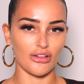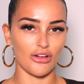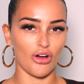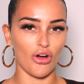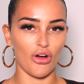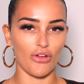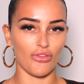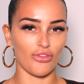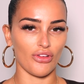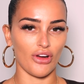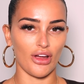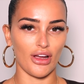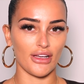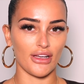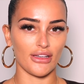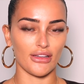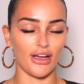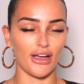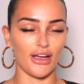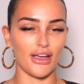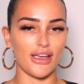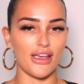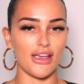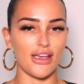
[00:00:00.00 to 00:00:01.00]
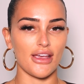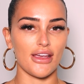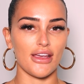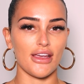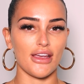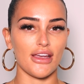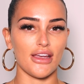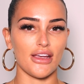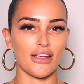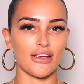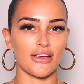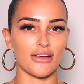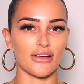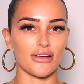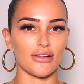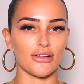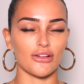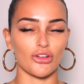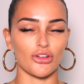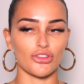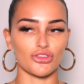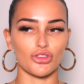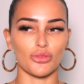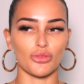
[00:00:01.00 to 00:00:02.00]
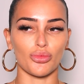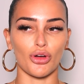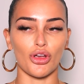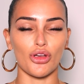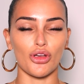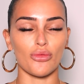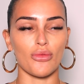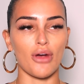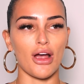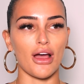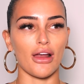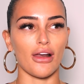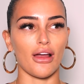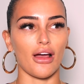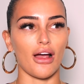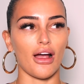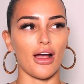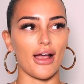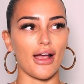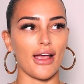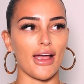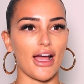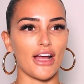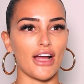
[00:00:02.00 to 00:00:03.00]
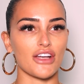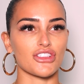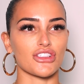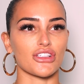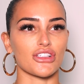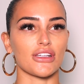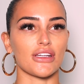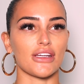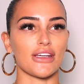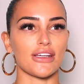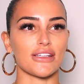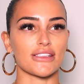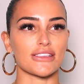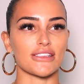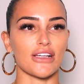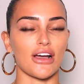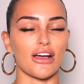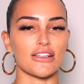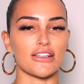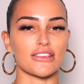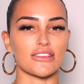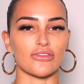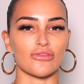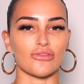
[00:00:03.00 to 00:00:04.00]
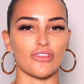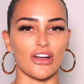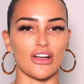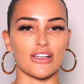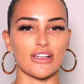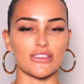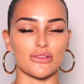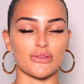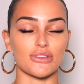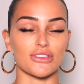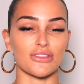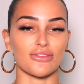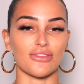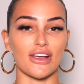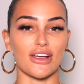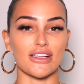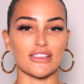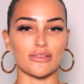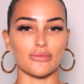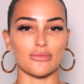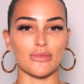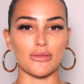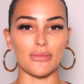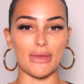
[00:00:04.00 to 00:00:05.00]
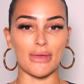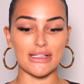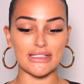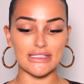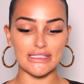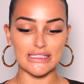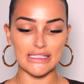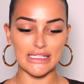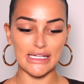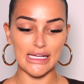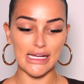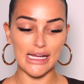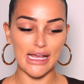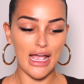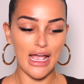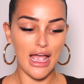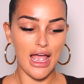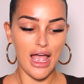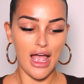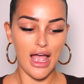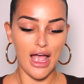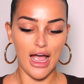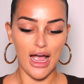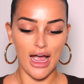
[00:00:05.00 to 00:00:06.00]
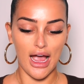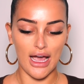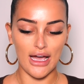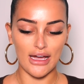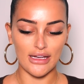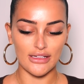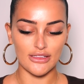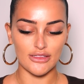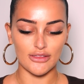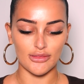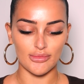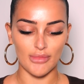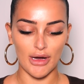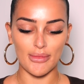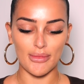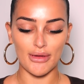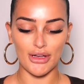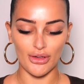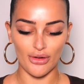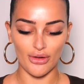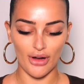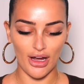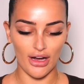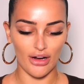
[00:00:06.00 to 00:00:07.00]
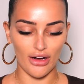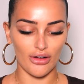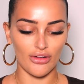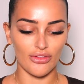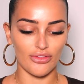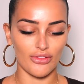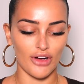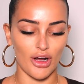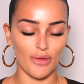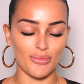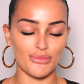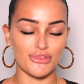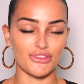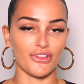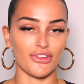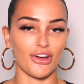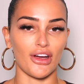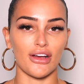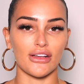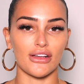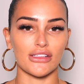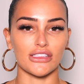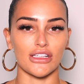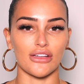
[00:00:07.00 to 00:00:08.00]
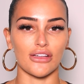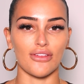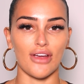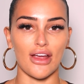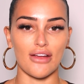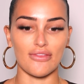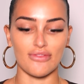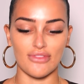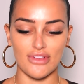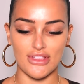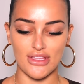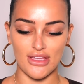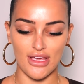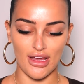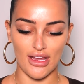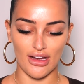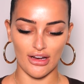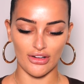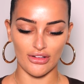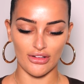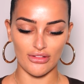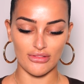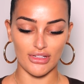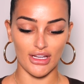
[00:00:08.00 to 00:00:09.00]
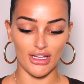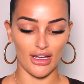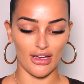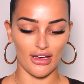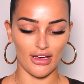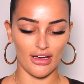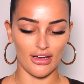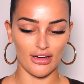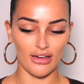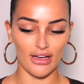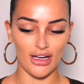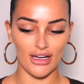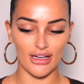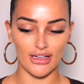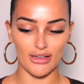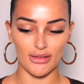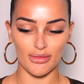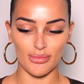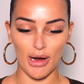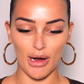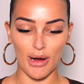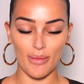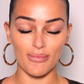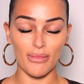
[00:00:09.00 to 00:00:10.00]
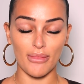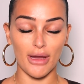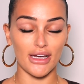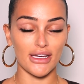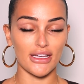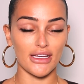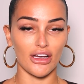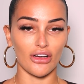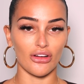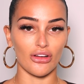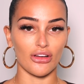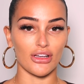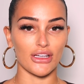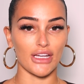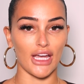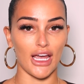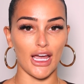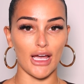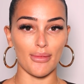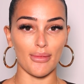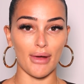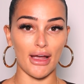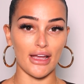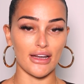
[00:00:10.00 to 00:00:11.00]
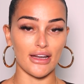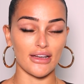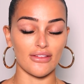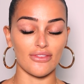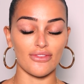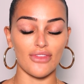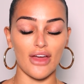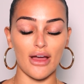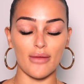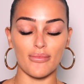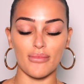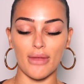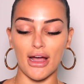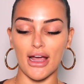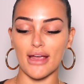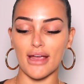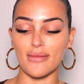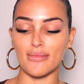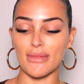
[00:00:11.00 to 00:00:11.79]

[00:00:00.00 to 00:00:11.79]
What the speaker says: offline. Like it got to a point where like I actually started to realise it was affecting me mentally, and my mental health comes first over everything. I don't care like about money, I don't care about any of that. My